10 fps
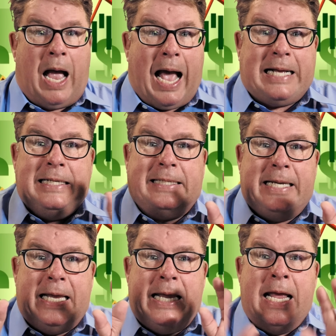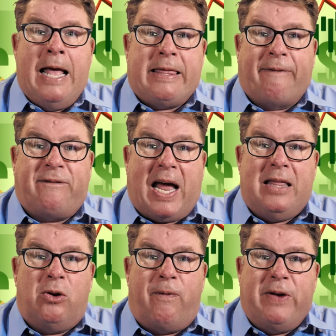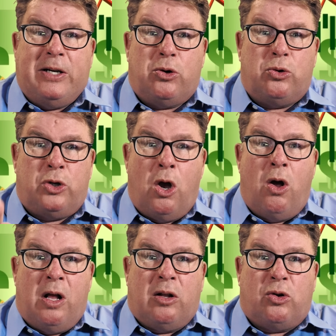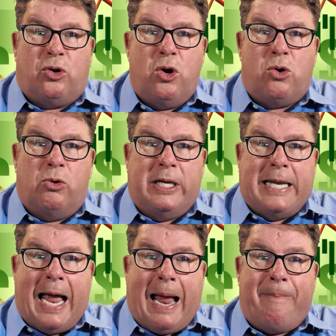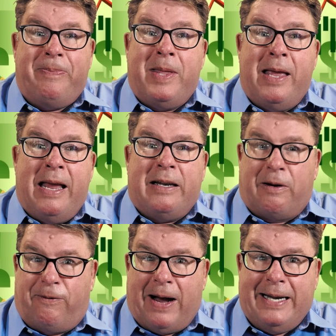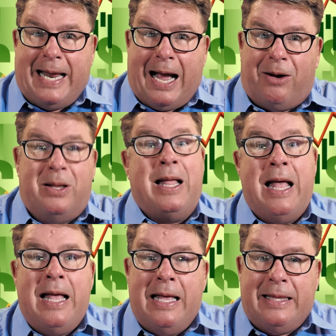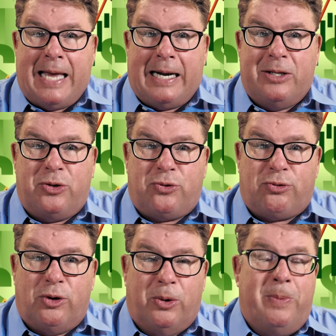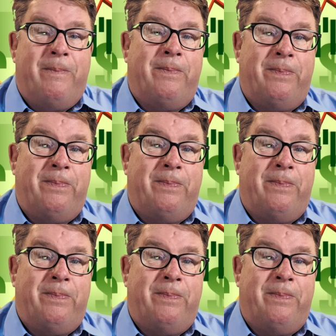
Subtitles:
I can see the fat little fingers Googling that to find out that is true.